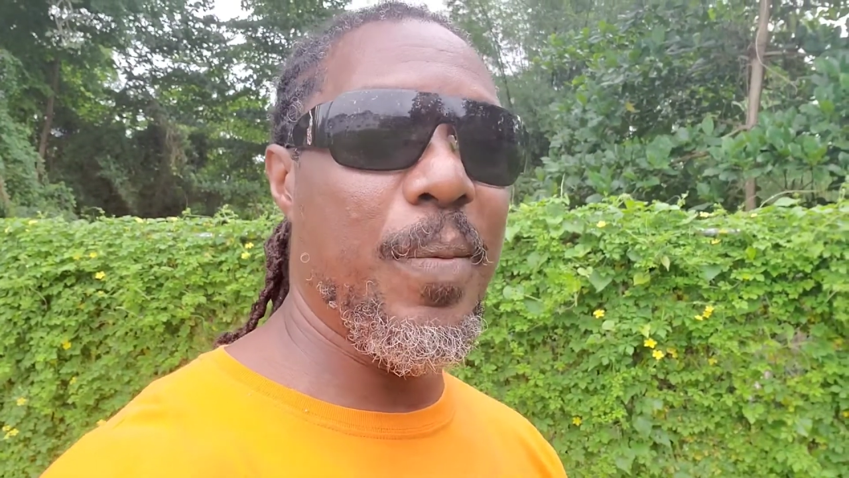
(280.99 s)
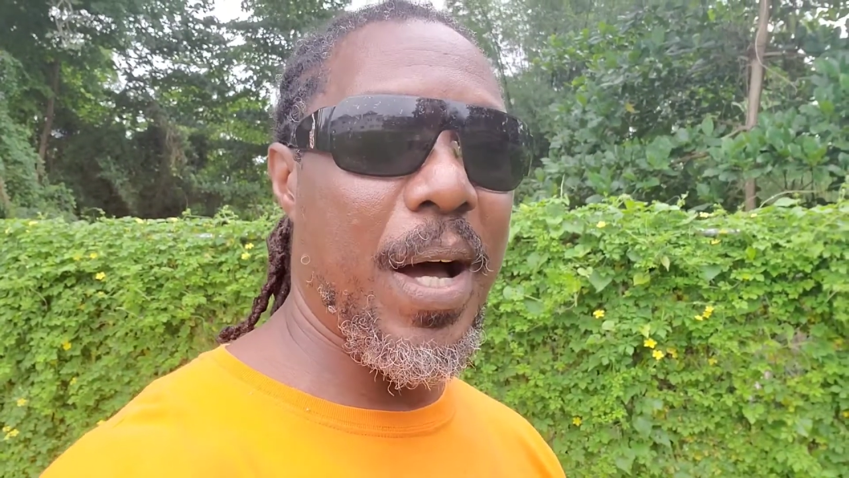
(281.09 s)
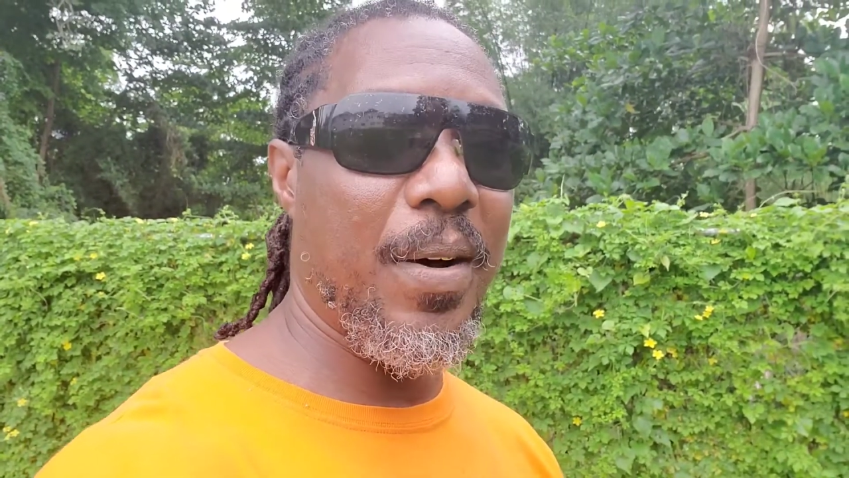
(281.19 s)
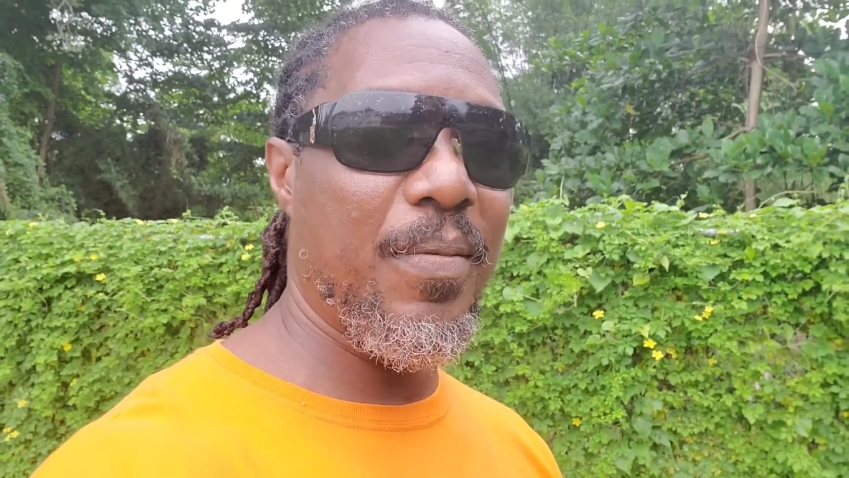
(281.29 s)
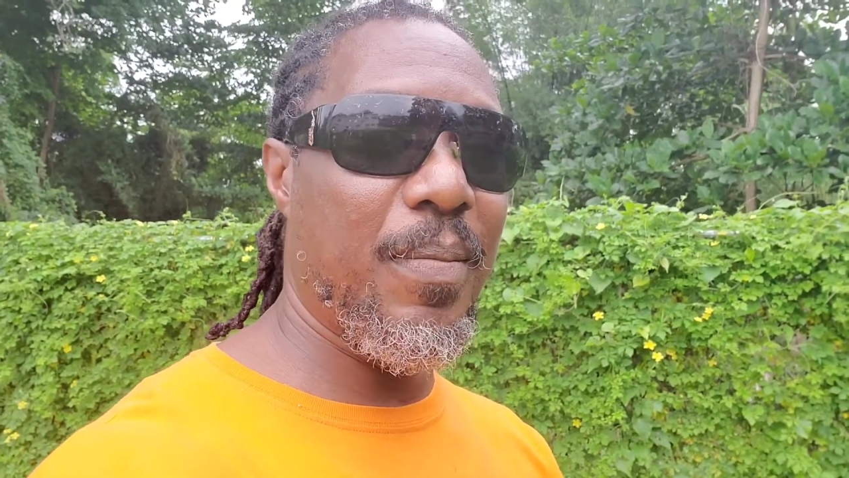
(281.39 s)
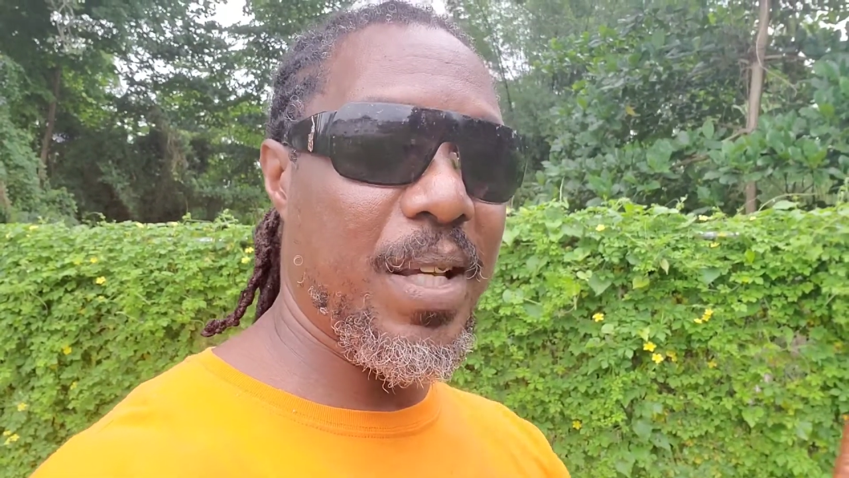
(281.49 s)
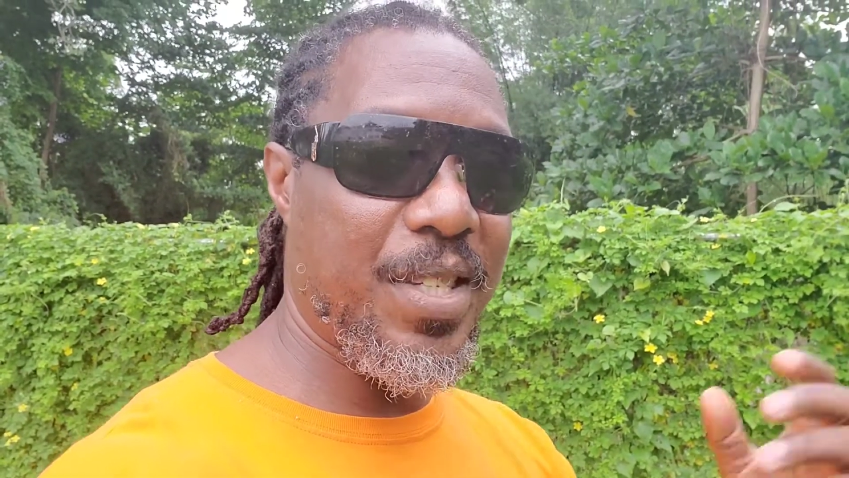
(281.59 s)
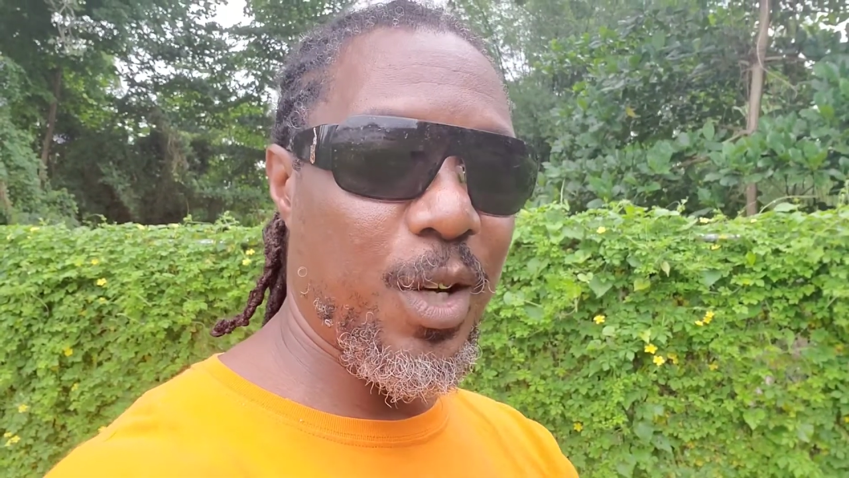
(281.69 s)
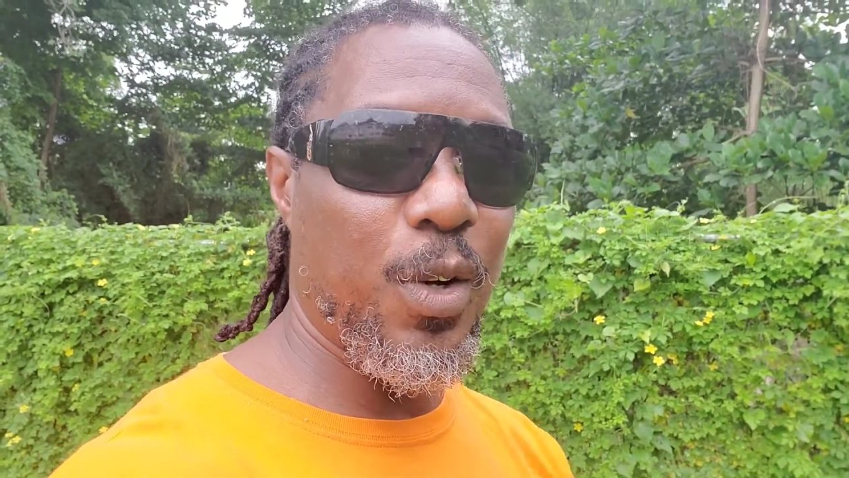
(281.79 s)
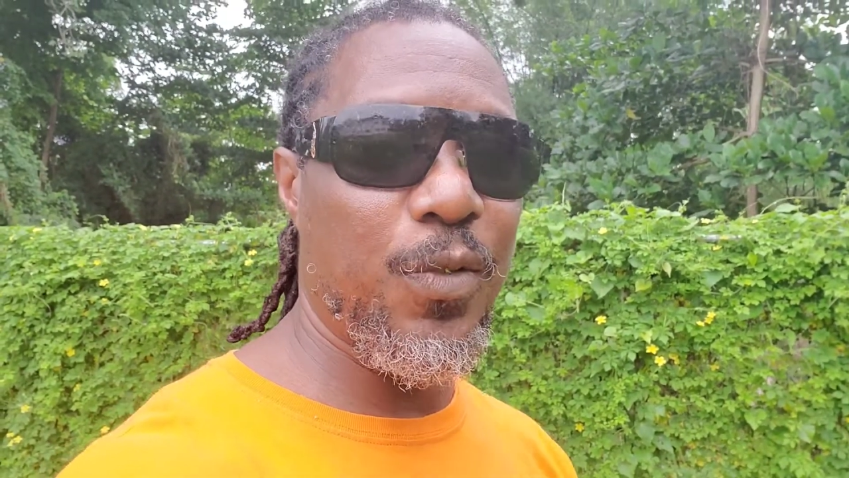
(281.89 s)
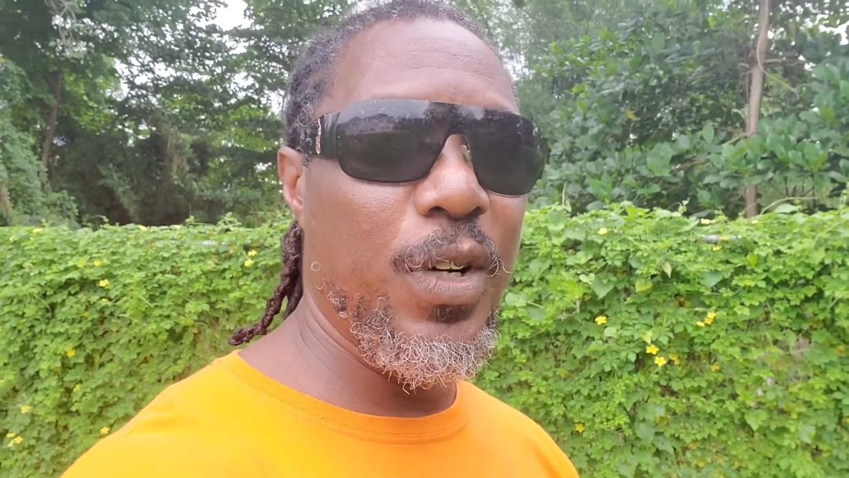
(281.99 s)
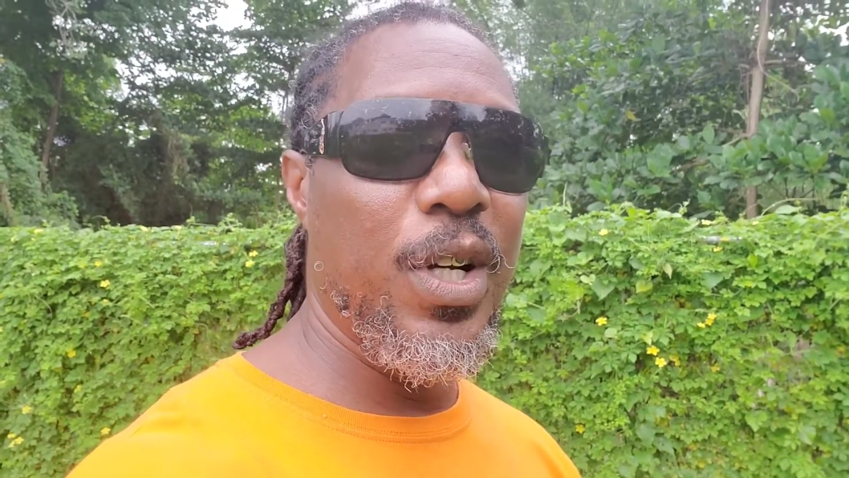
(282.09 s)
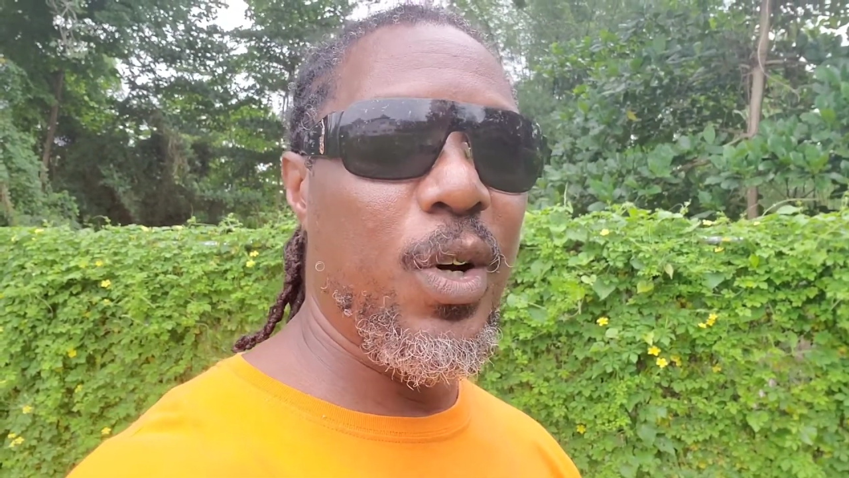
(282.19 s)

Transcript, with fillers: about myself